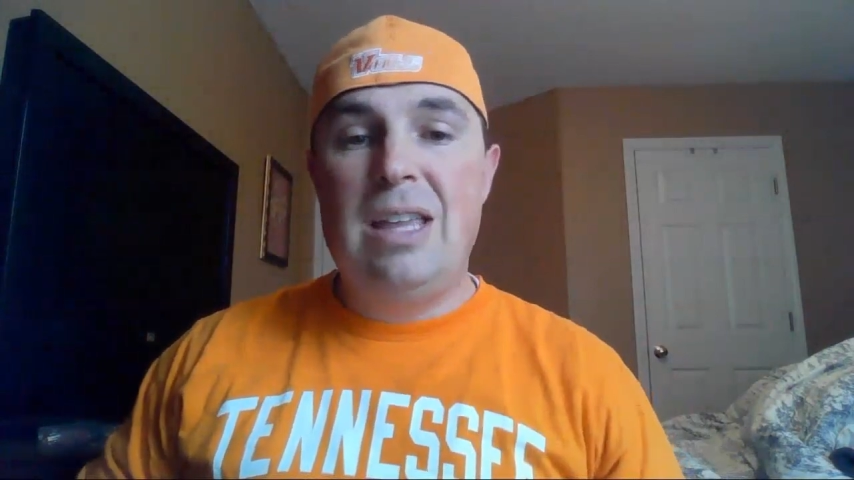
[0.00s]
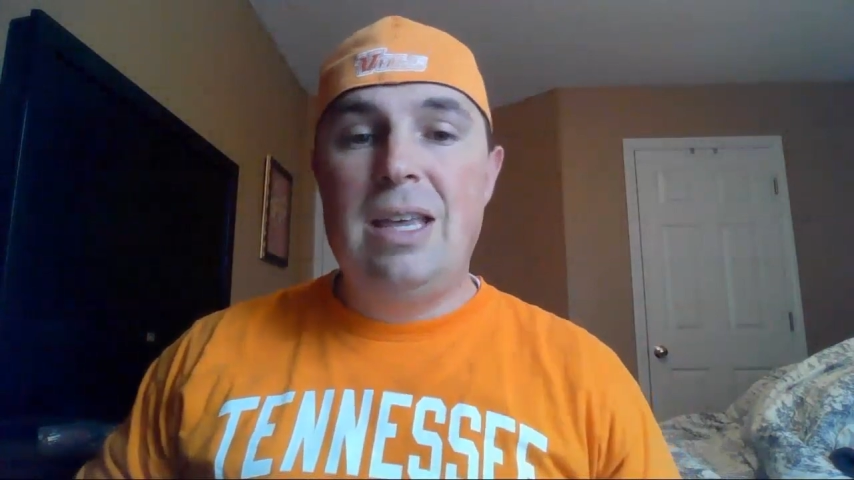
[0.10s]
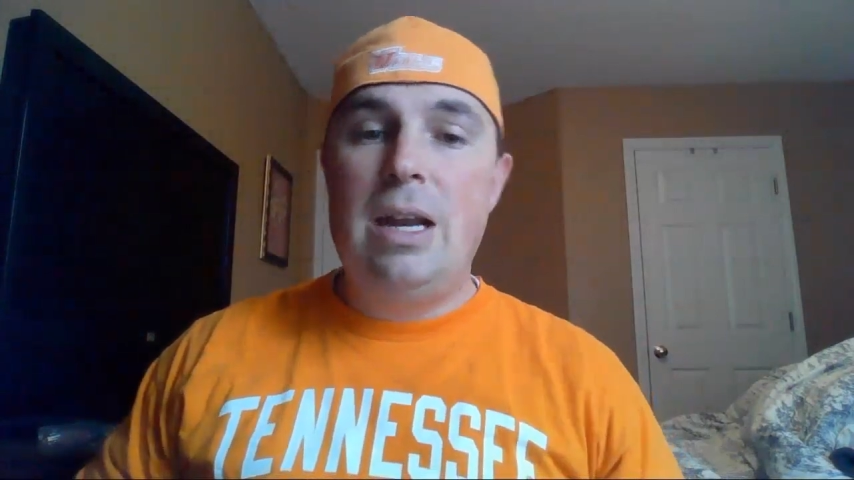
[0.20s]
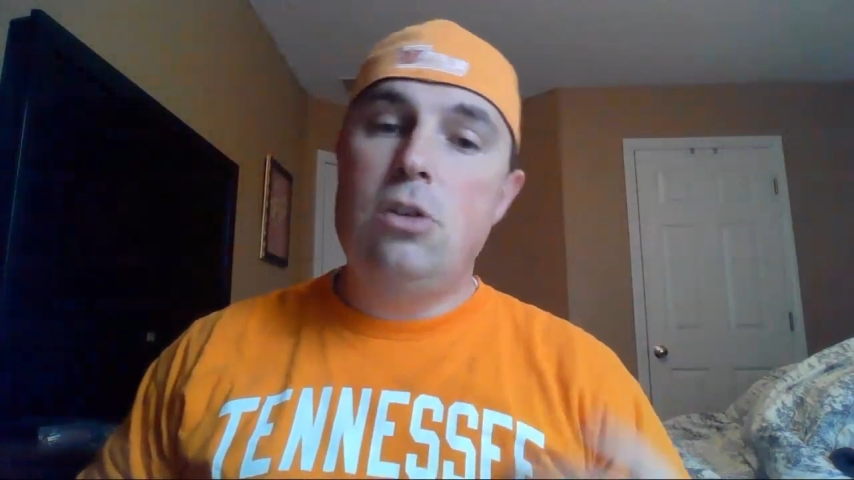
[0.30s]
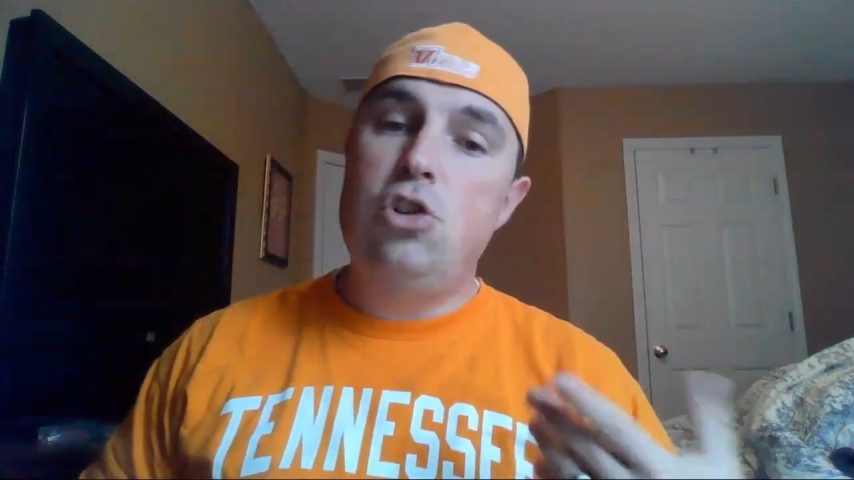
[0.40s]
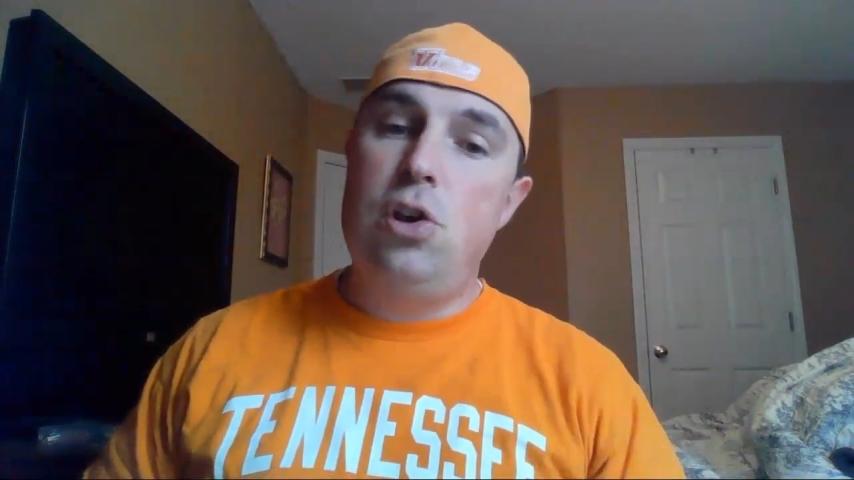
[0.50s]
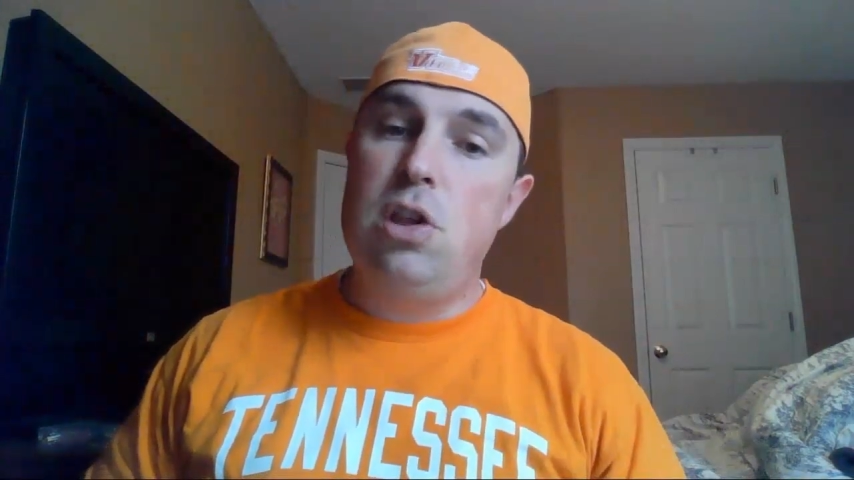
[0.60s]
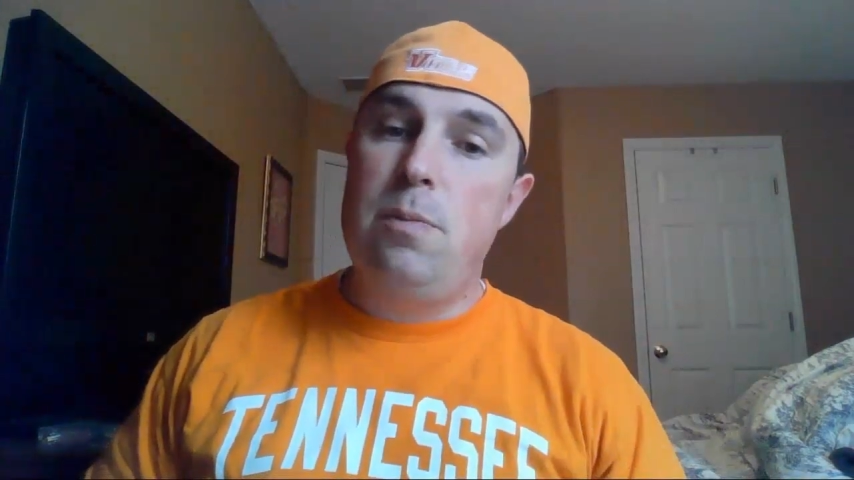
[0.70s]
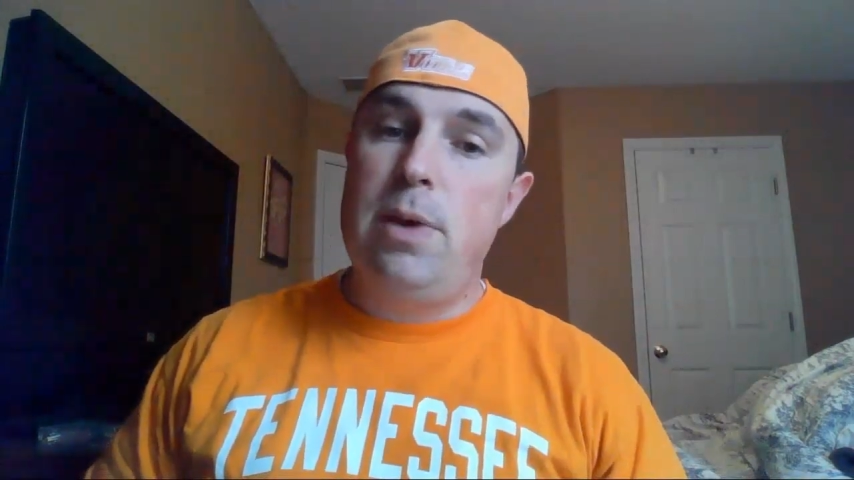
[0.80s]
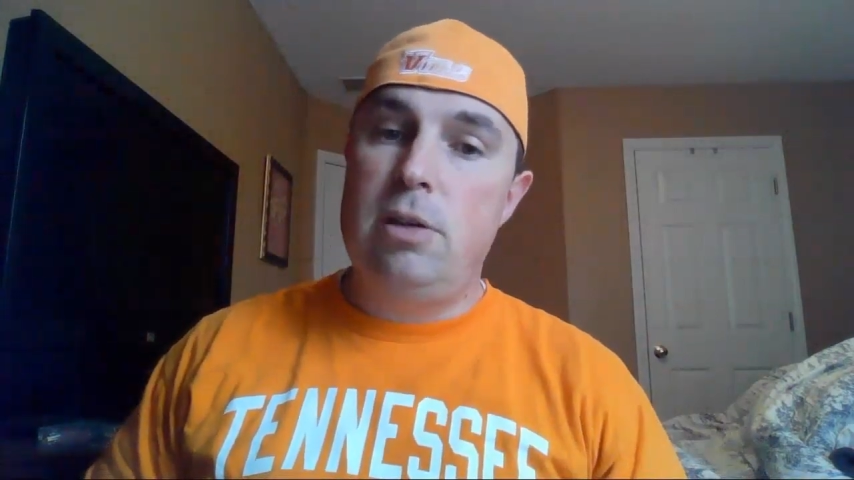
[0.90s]
and then I'll show
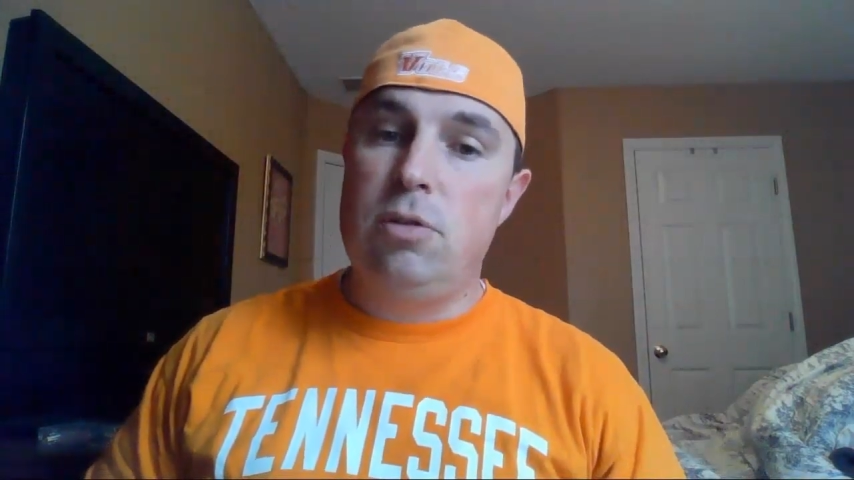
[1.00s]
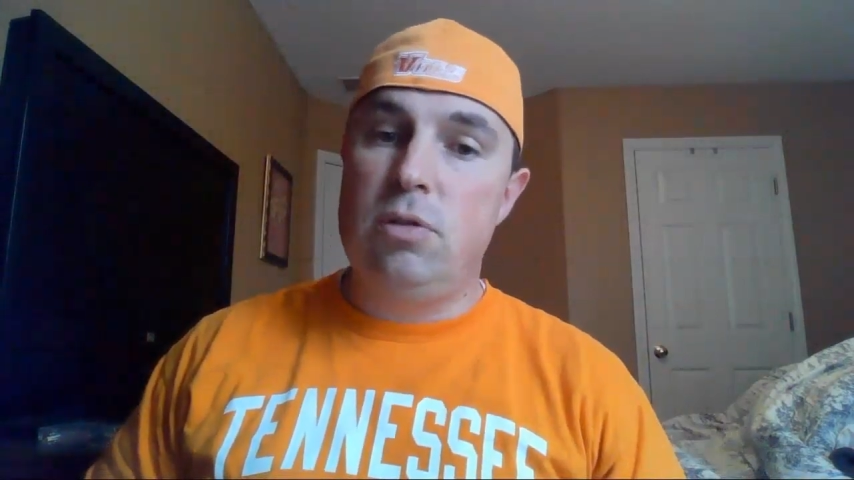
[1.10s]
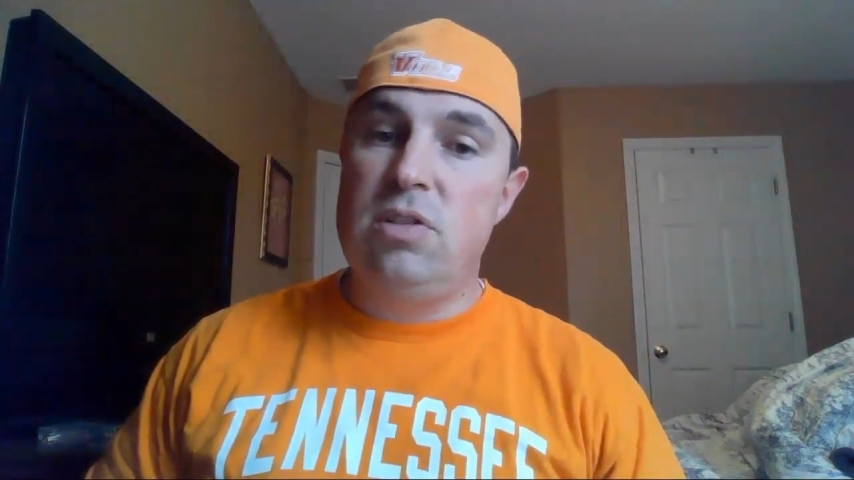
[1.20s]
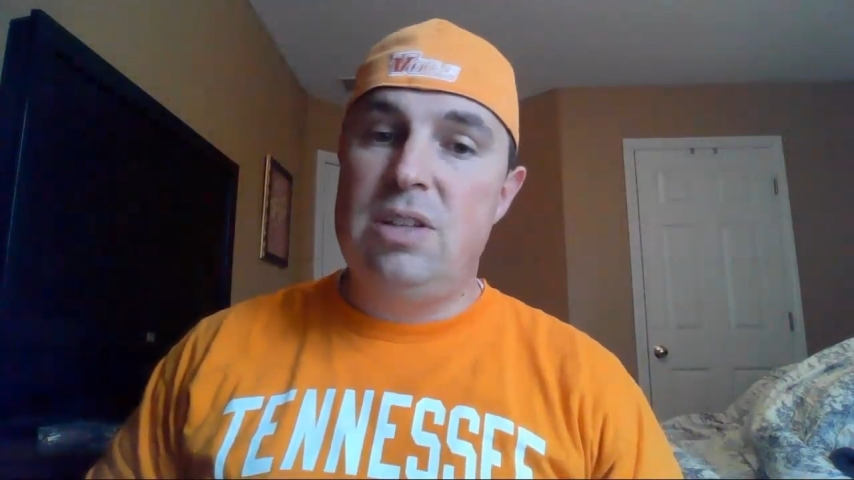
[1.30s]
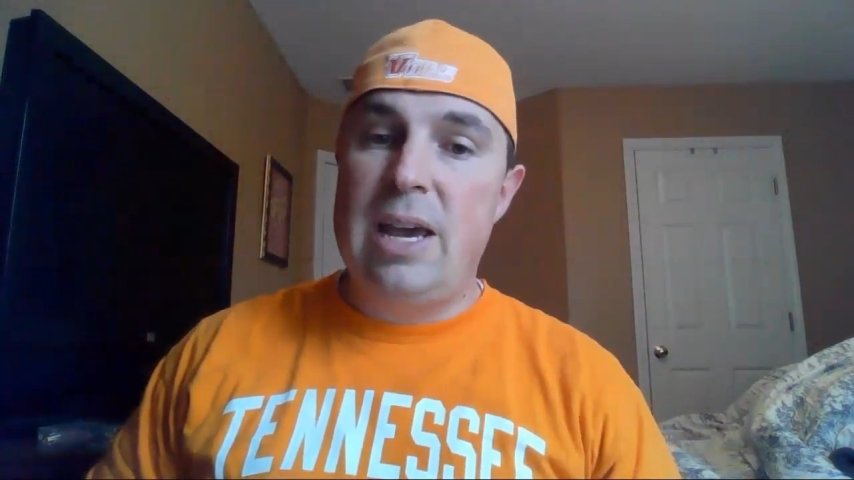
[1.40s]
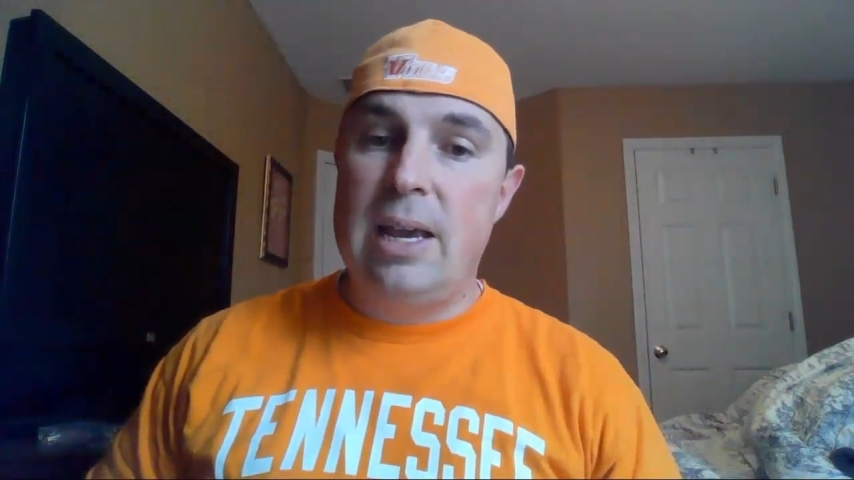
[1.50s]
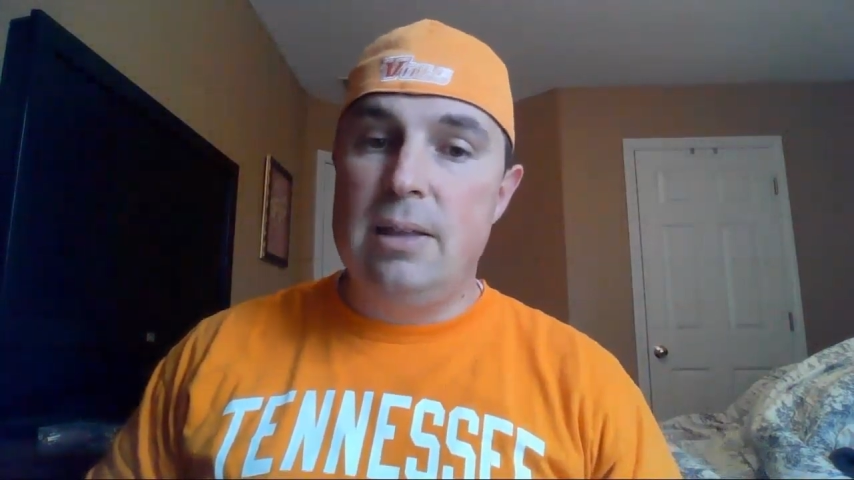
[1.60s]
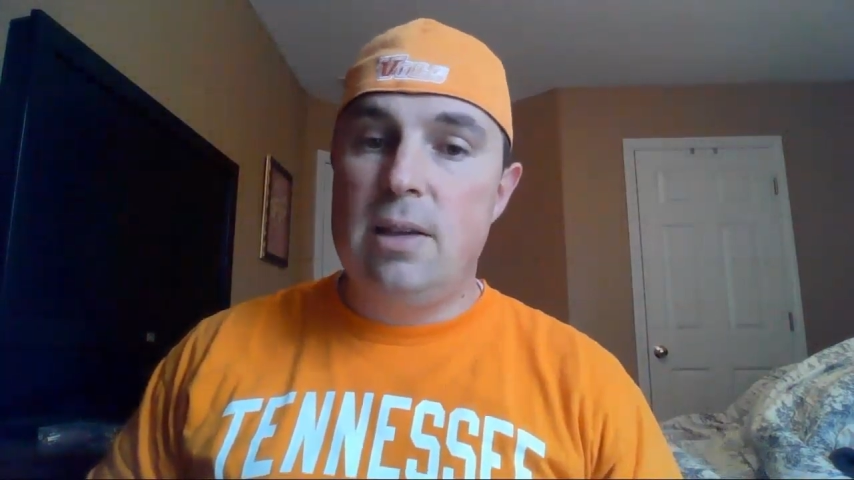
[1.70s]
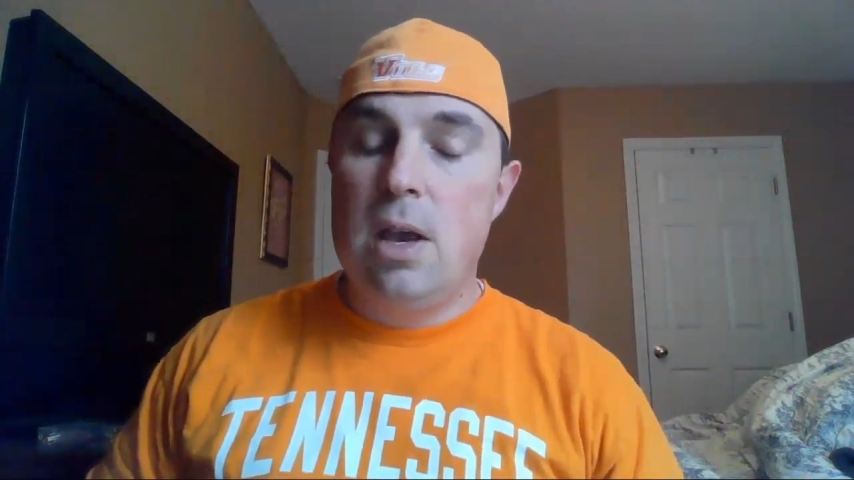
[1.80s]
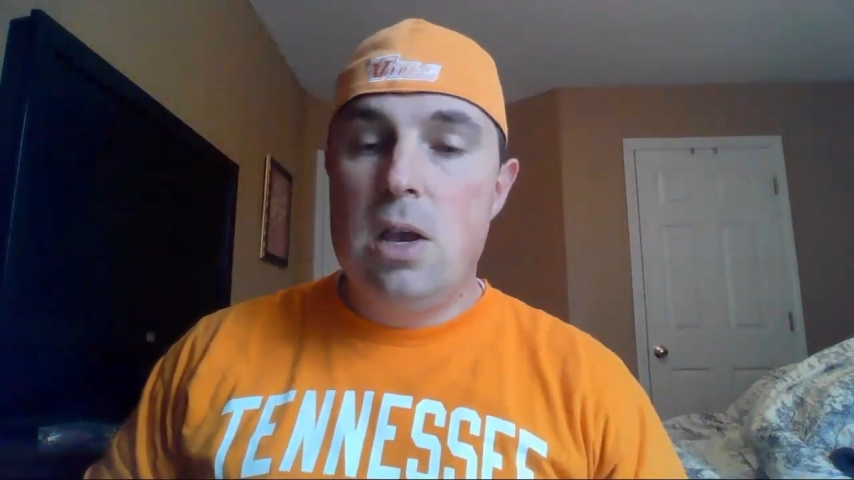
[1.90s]
you the picture
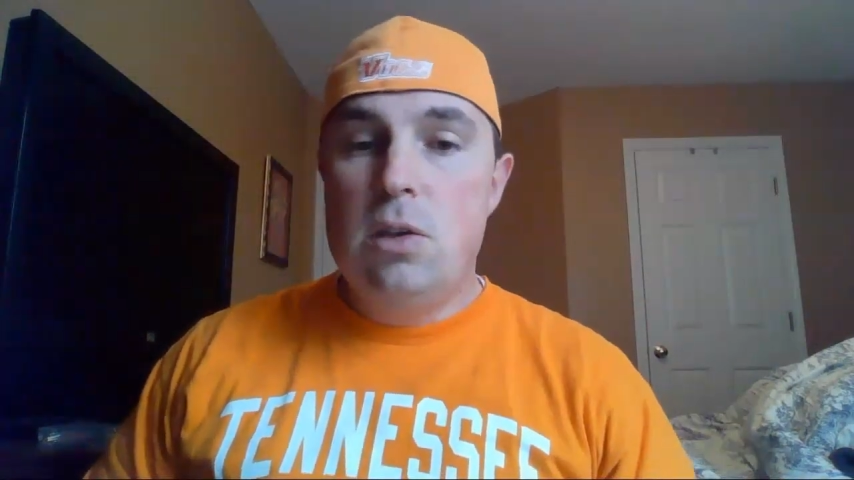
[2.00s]
second.